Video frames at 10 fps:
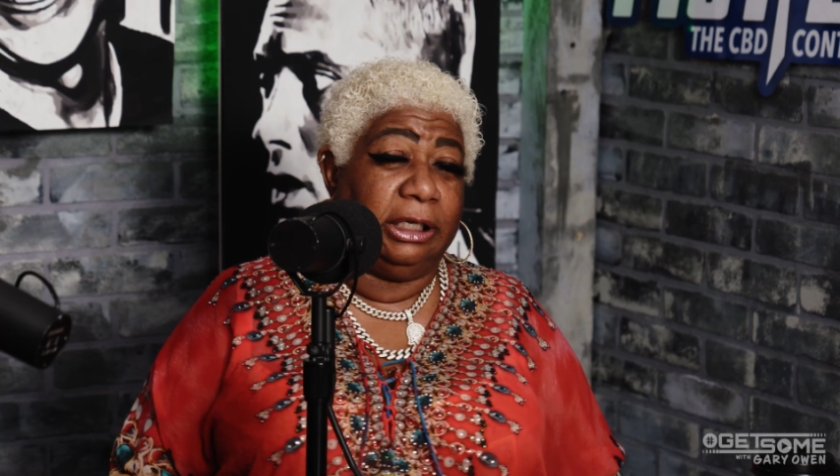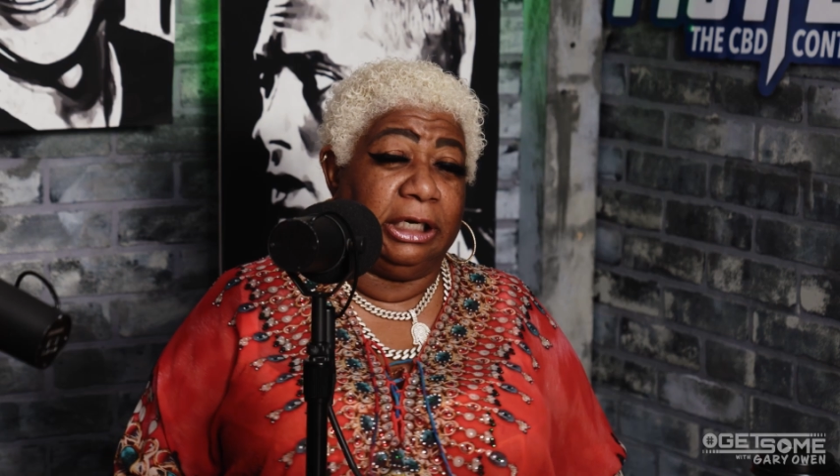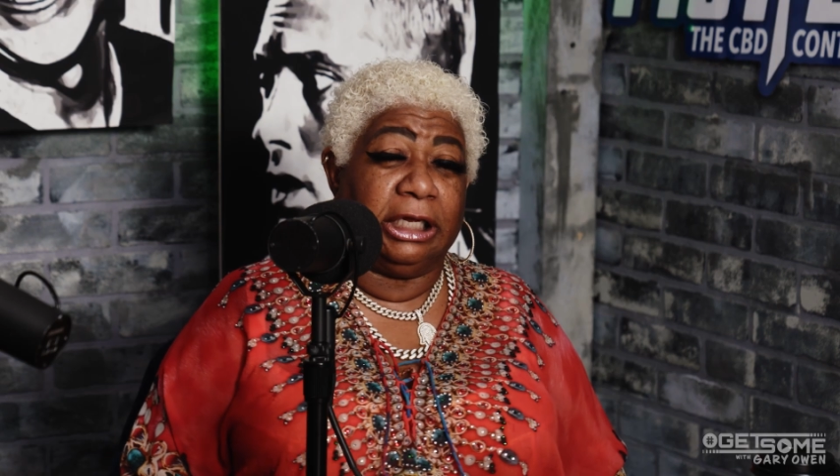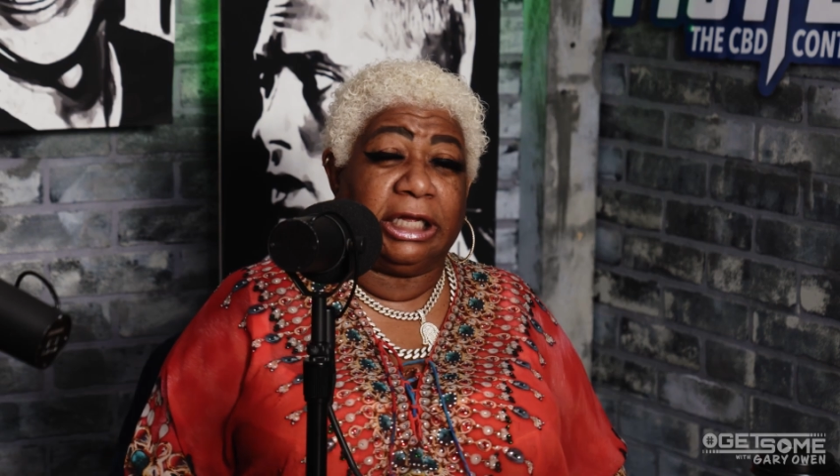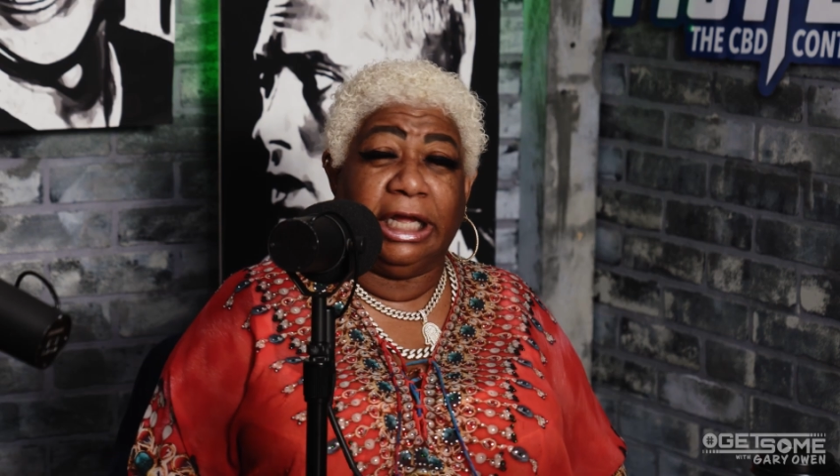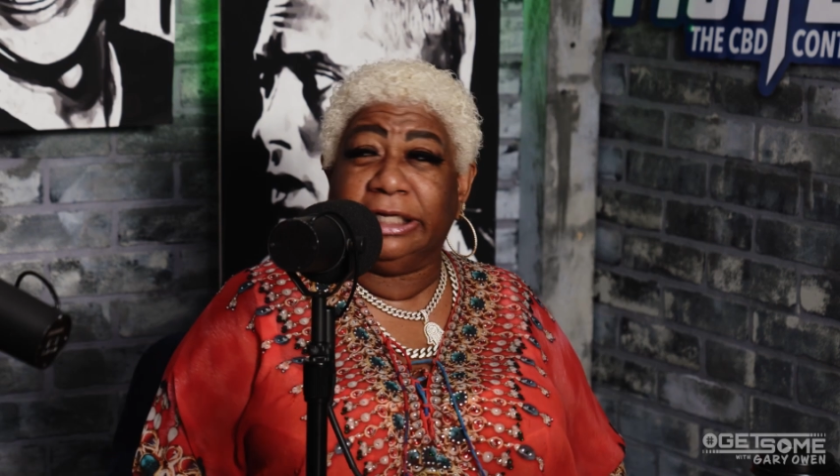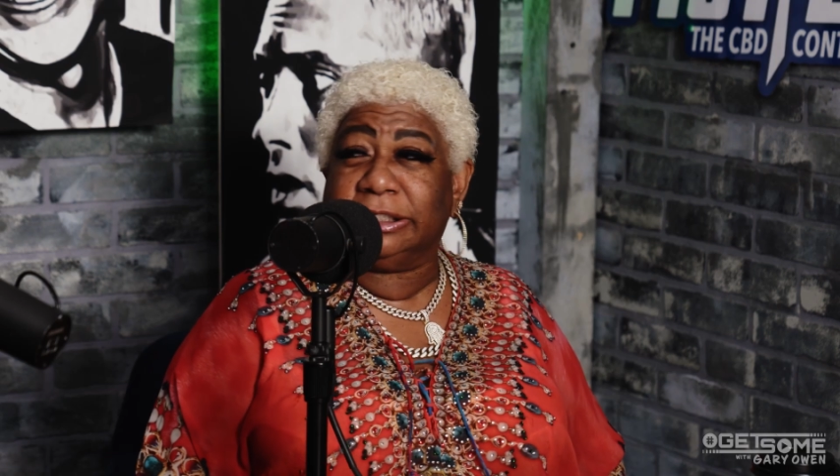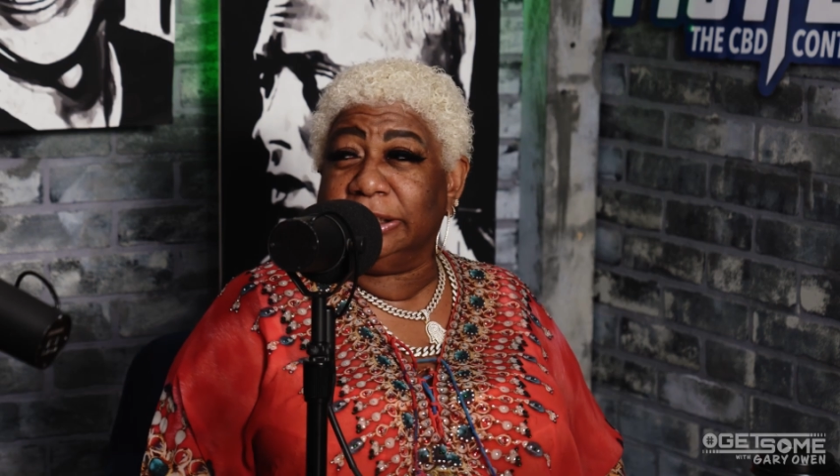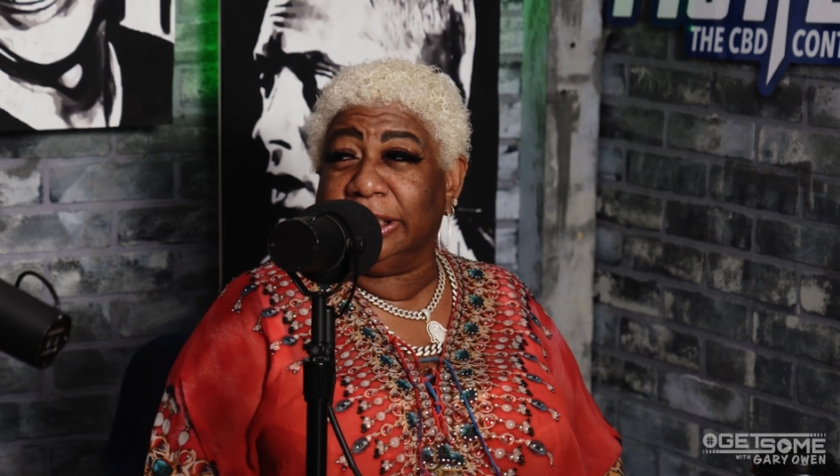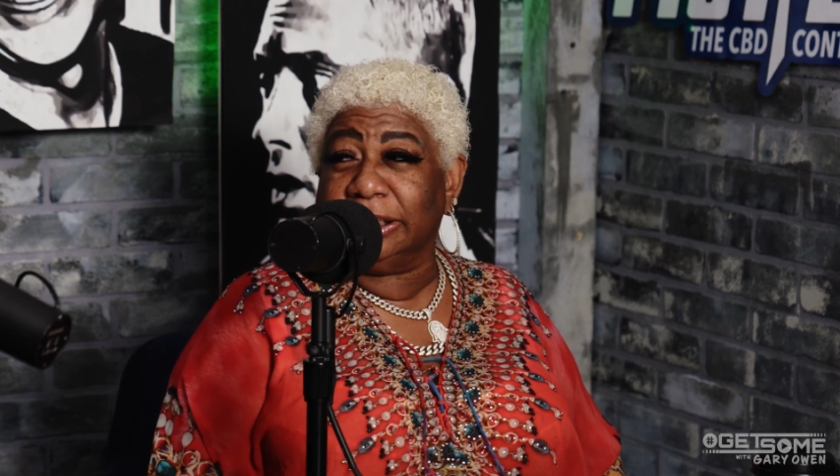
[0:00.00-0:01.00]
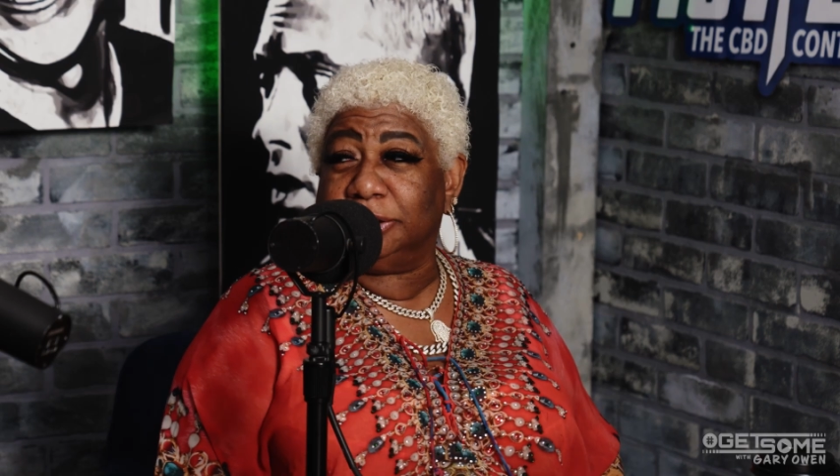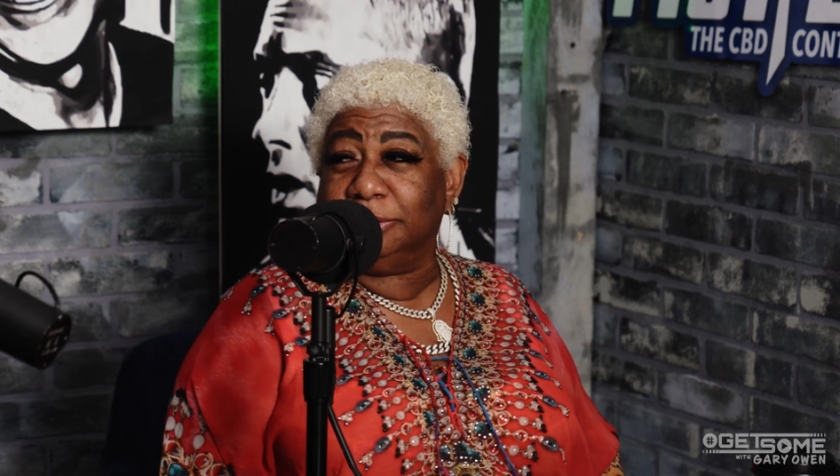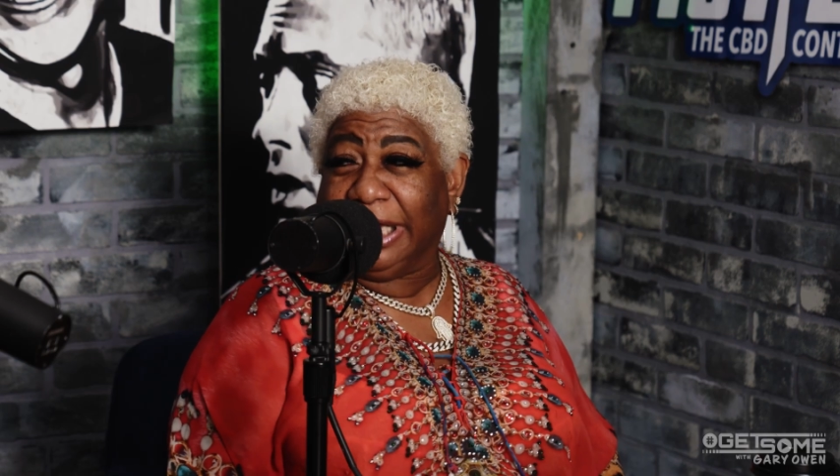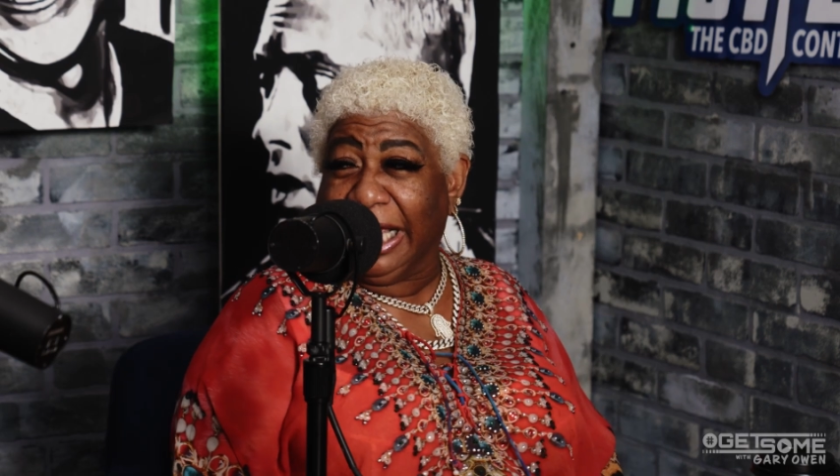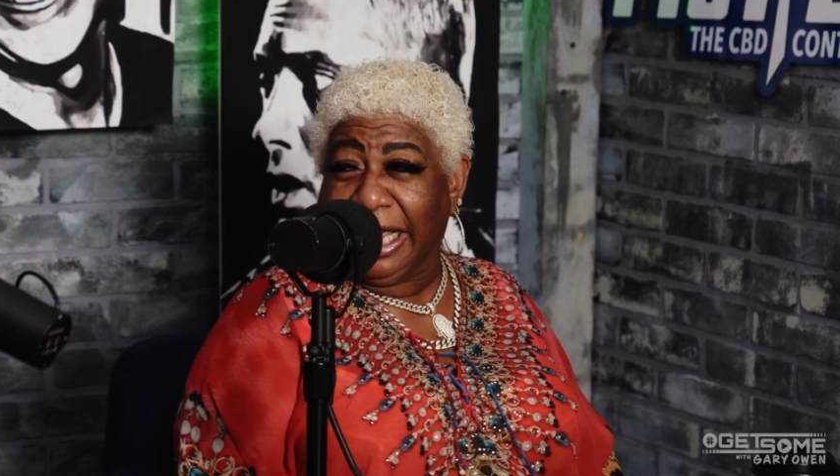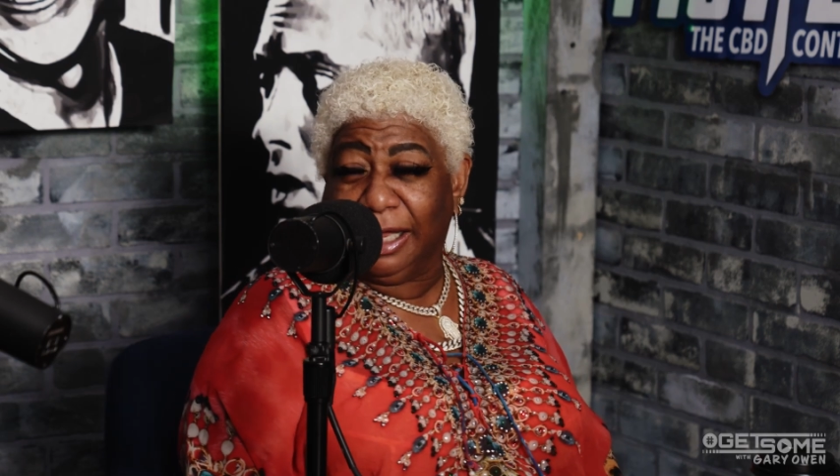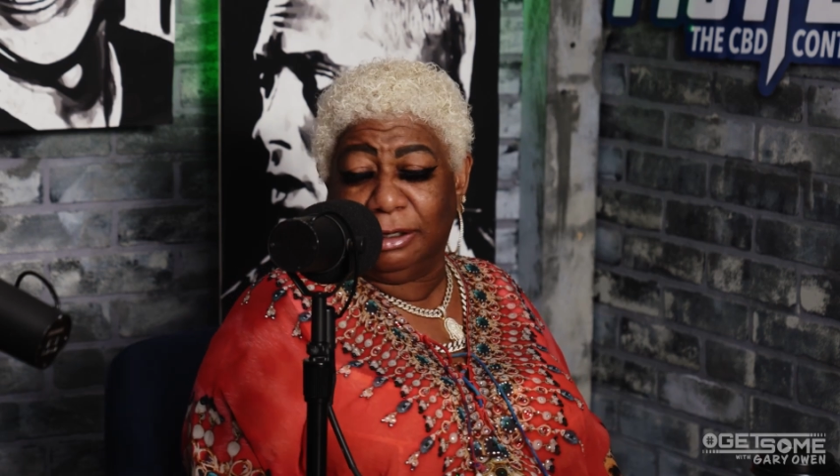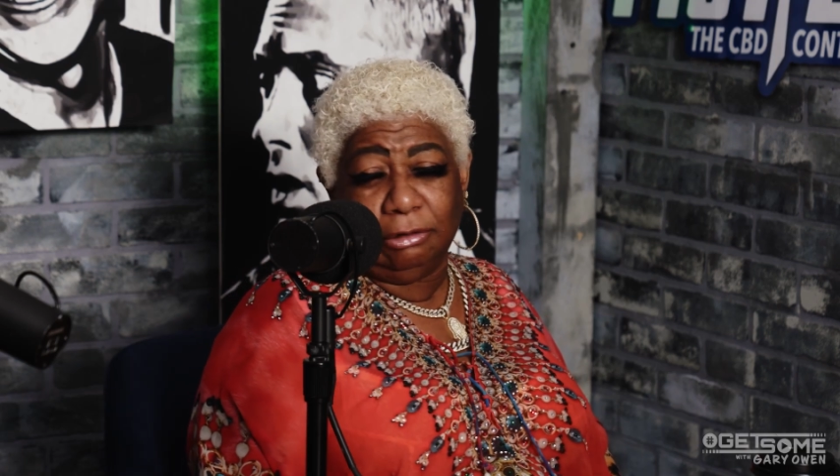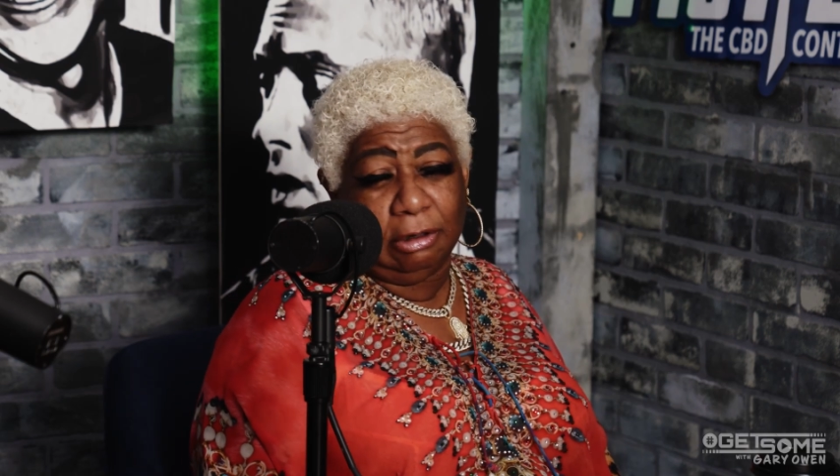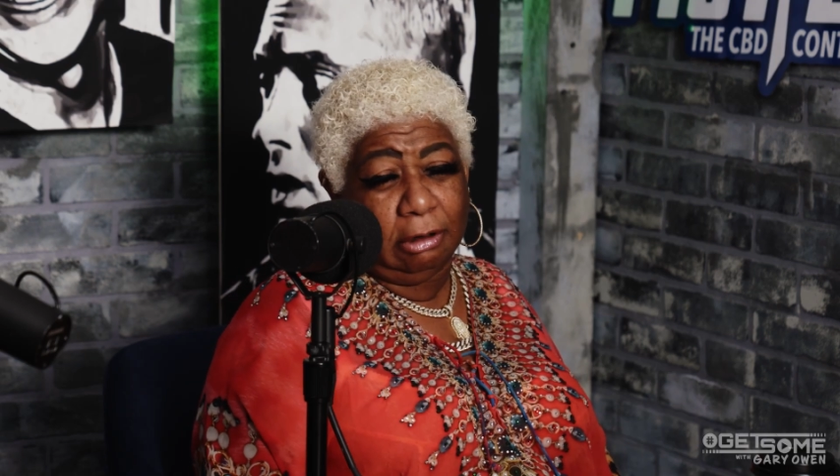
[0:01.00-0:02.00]
any occasion that you can,
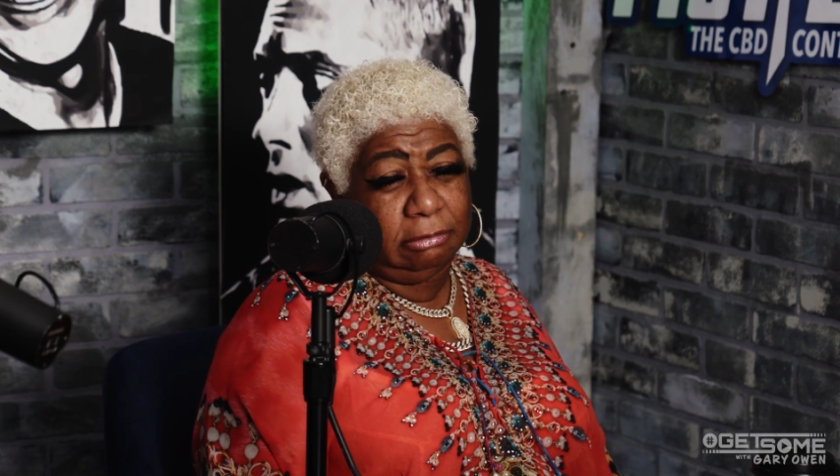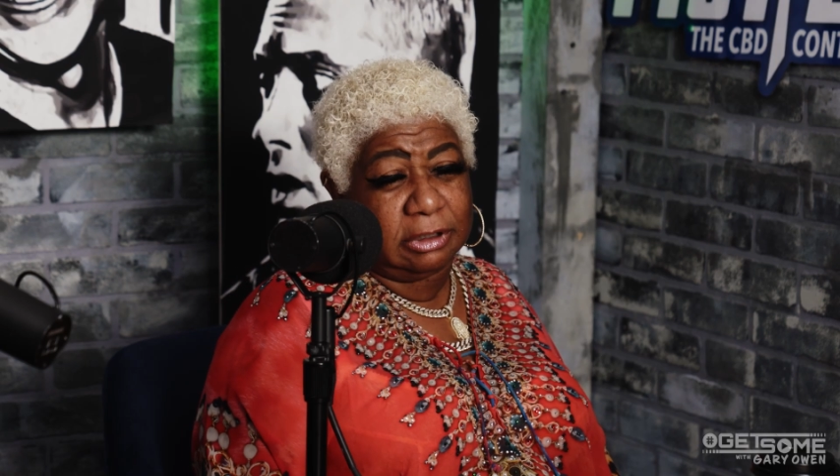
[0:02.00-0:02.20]
you know,